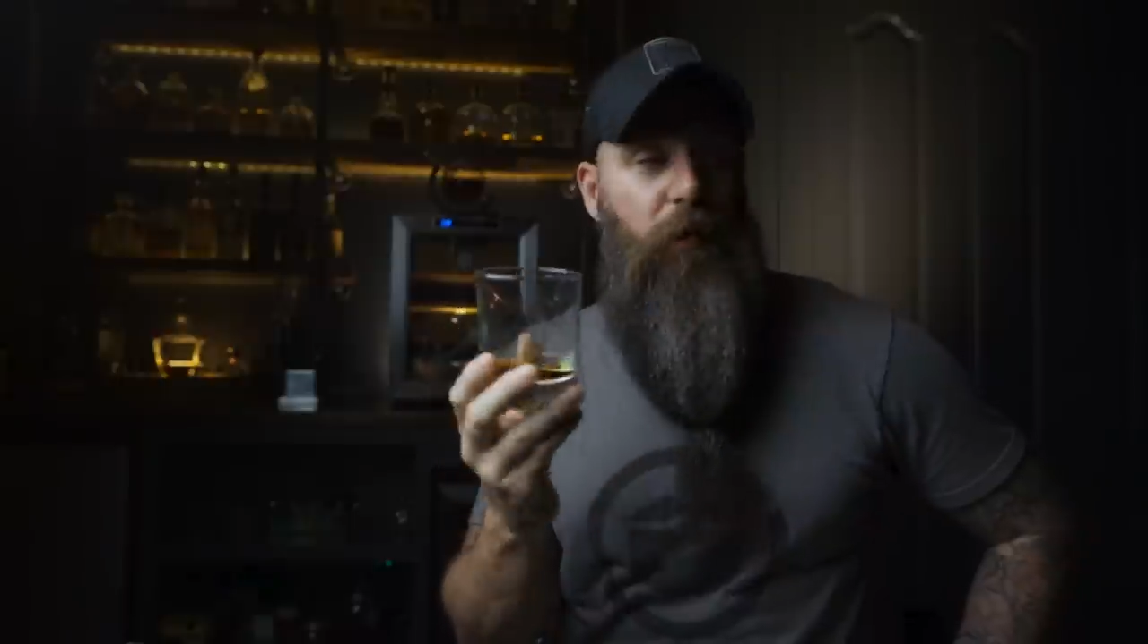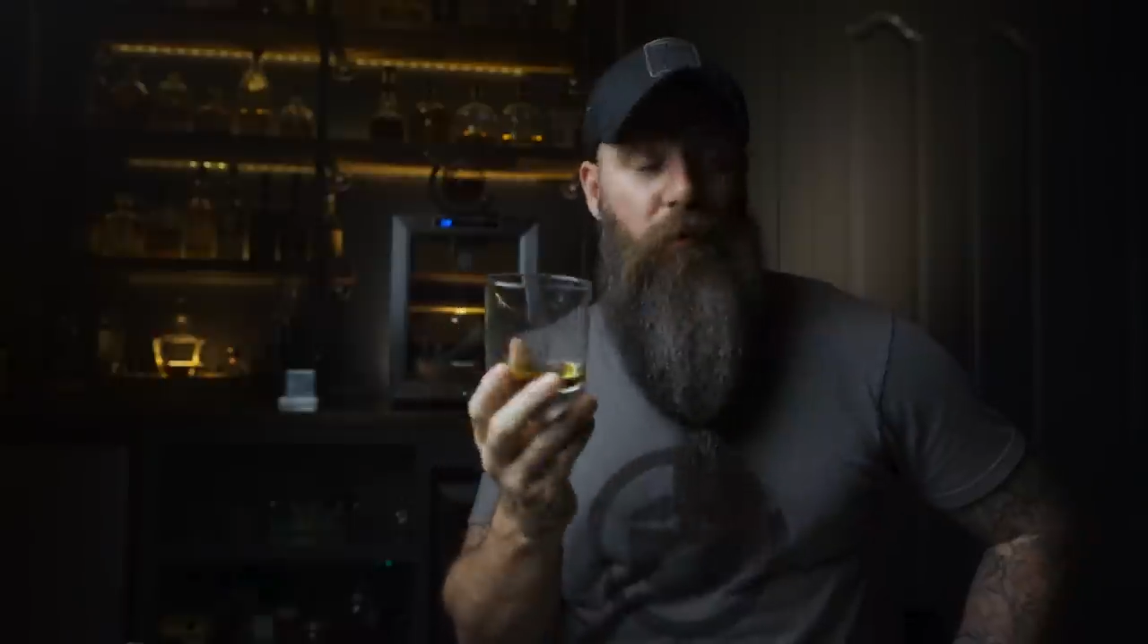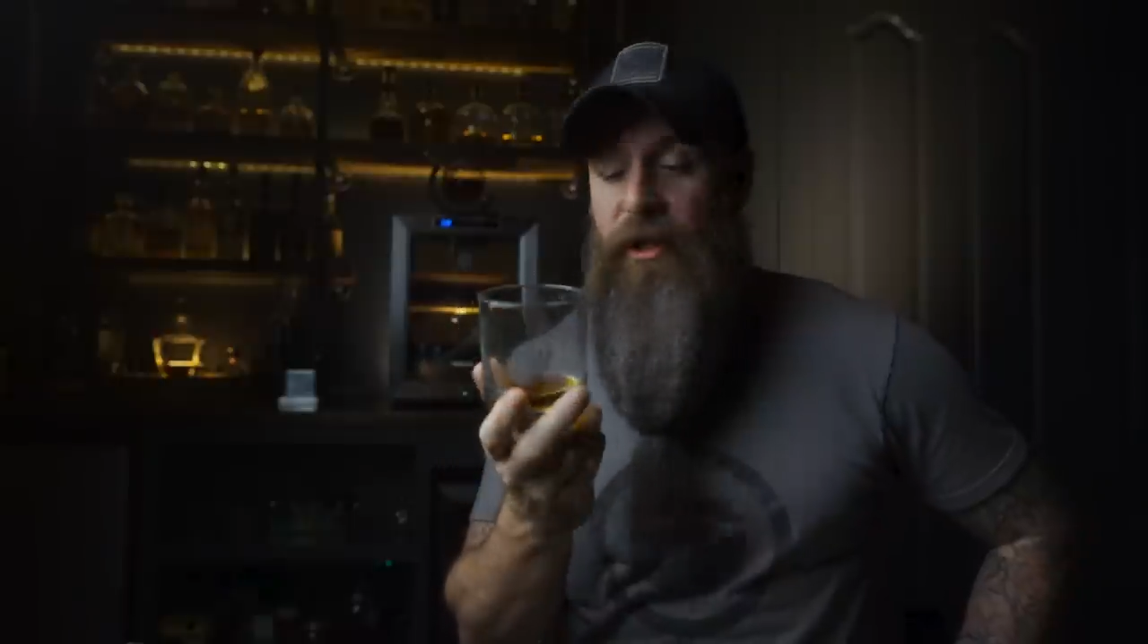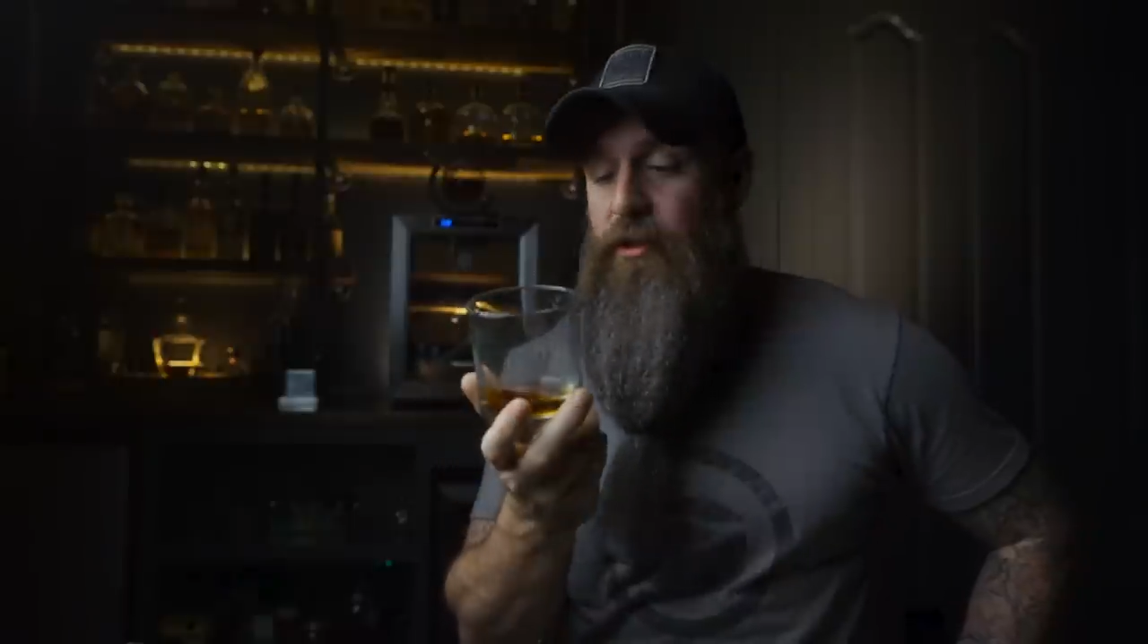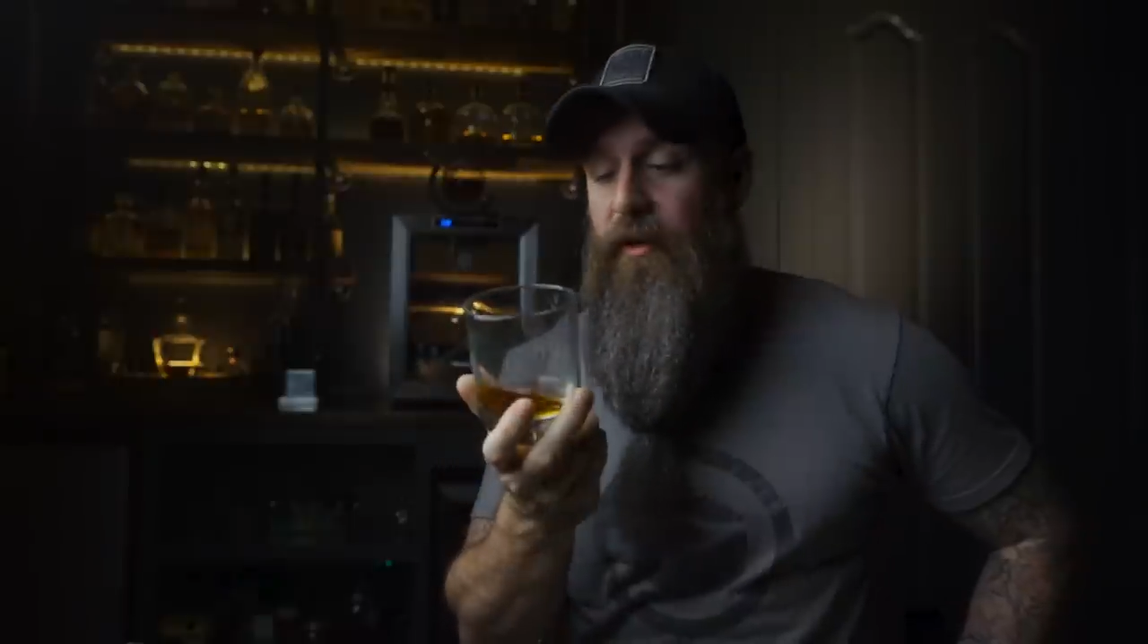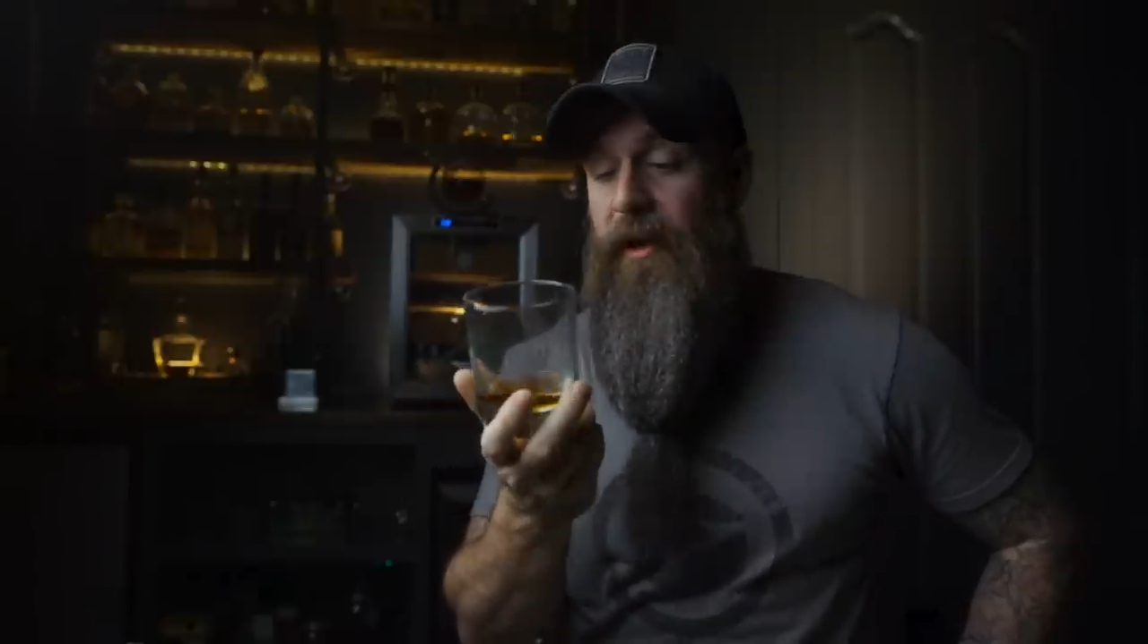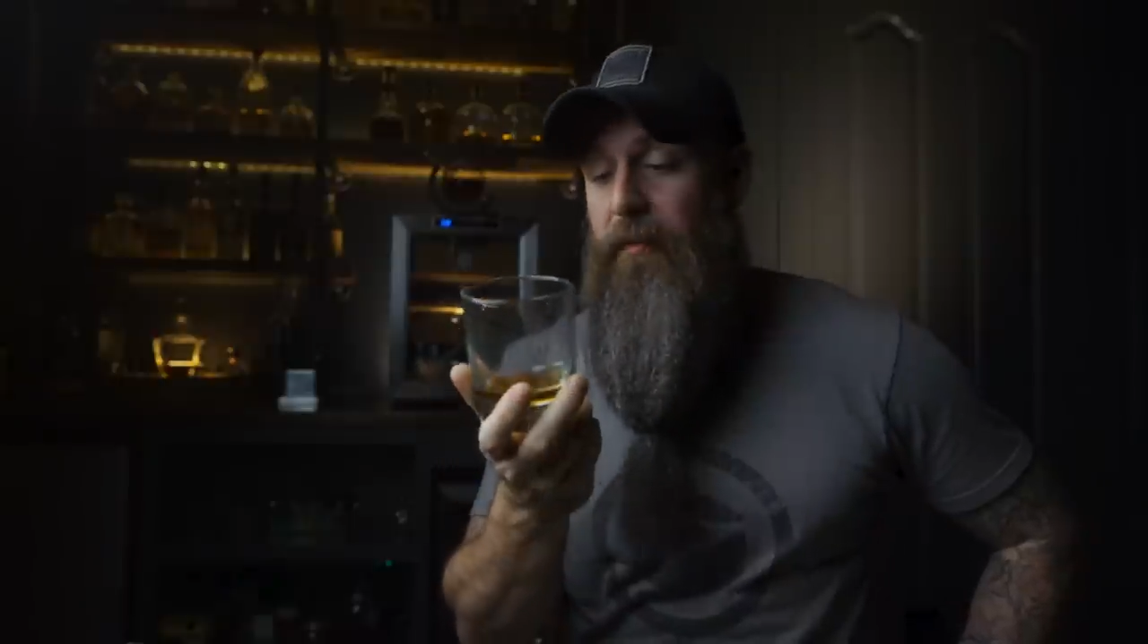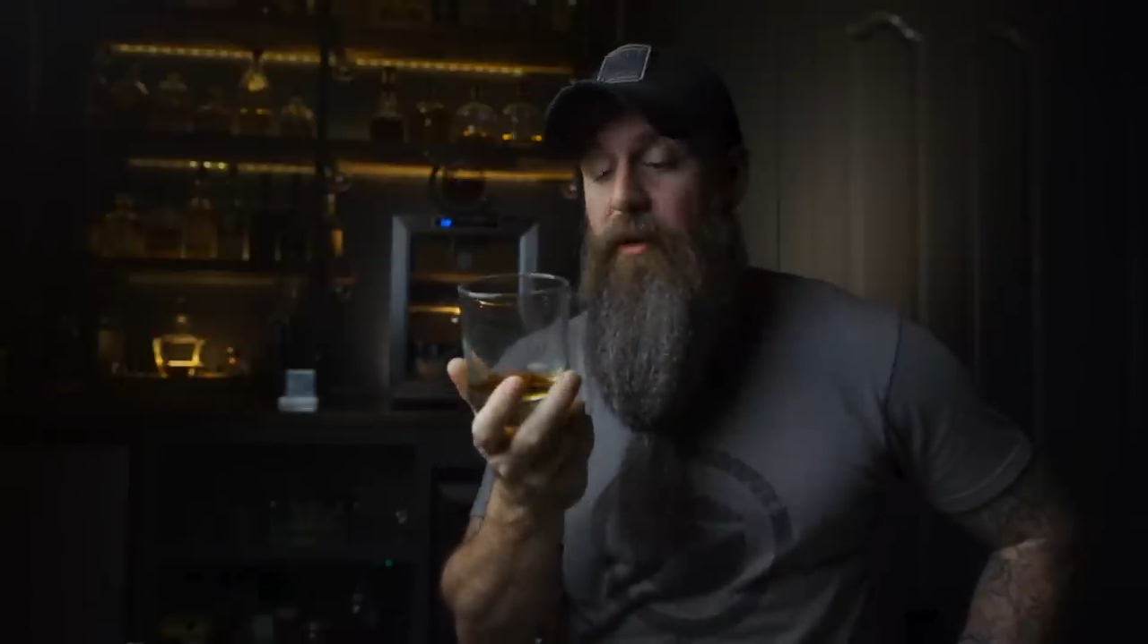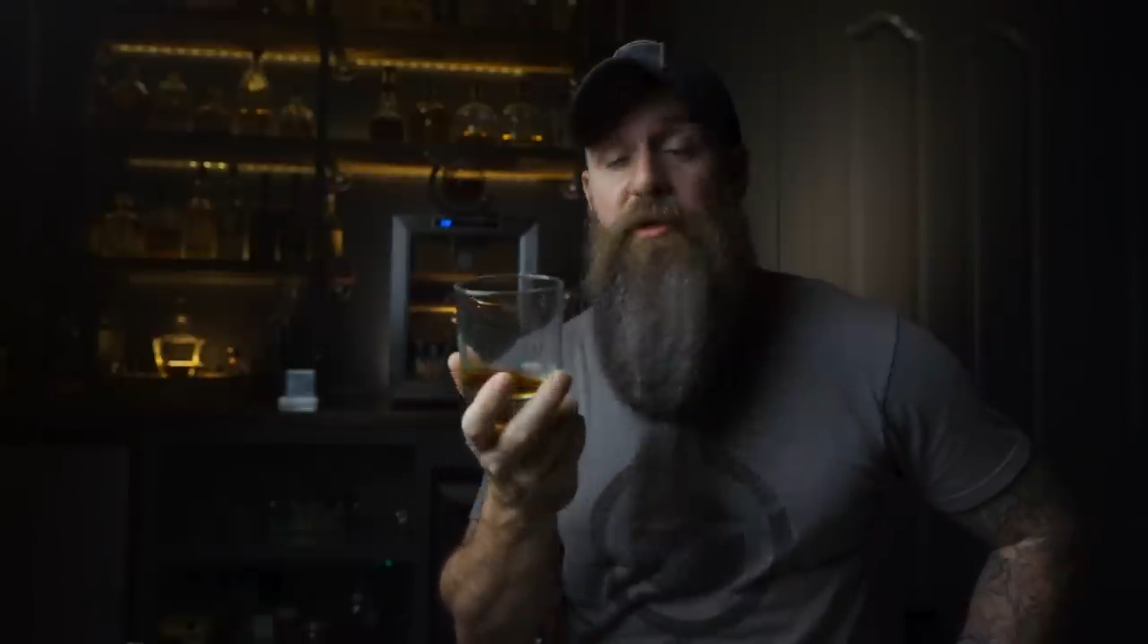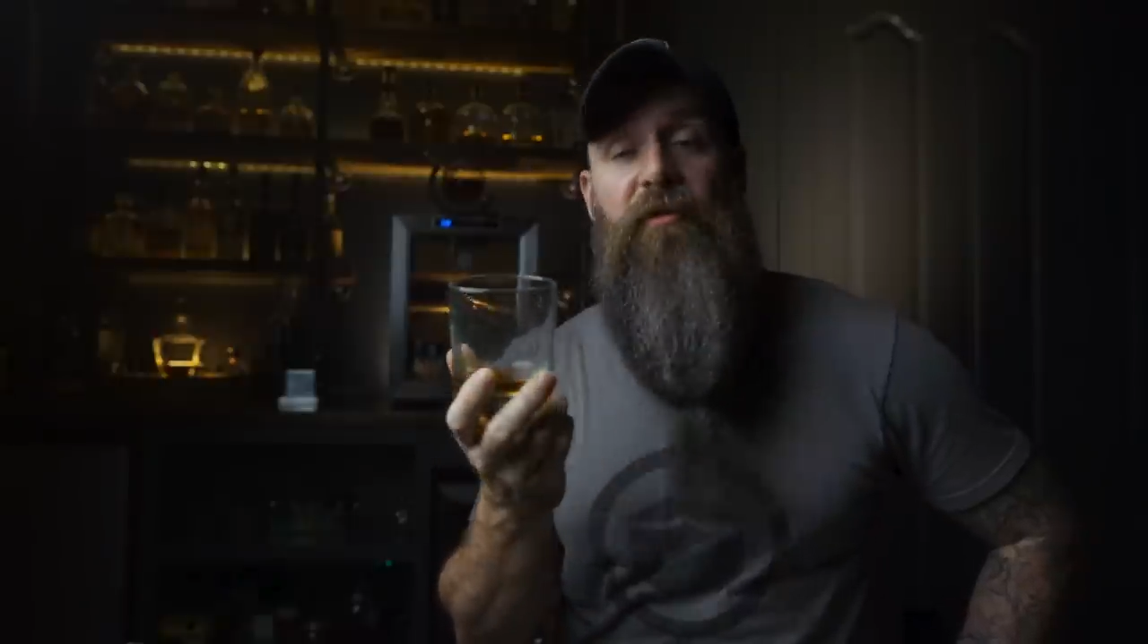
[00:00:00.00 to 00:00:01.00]
what we
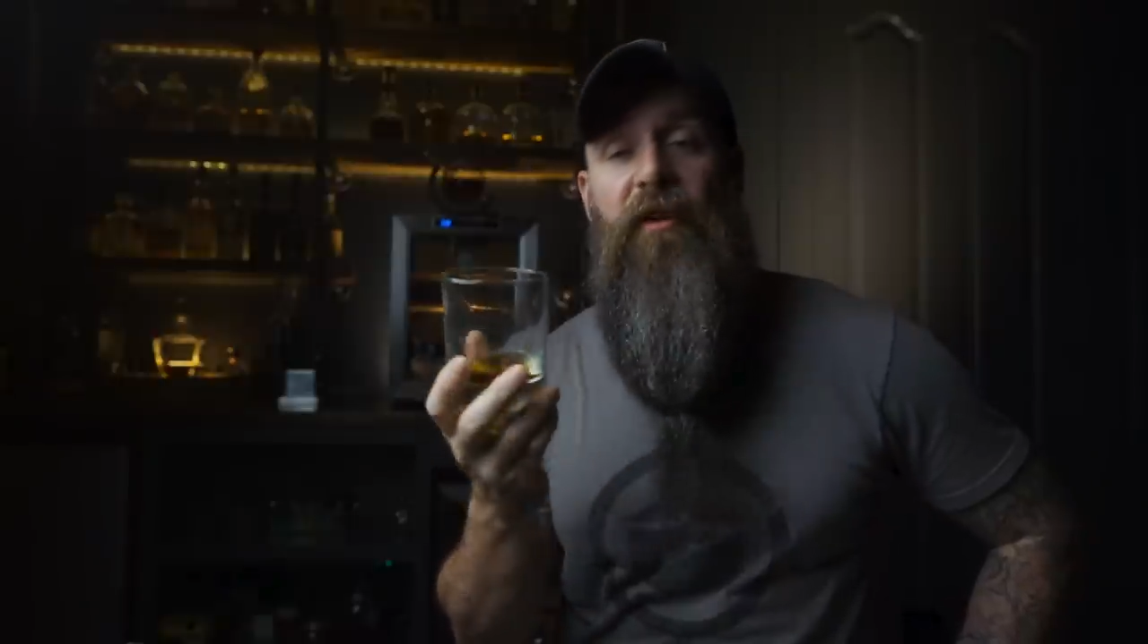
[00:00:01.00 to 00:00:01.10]
drink most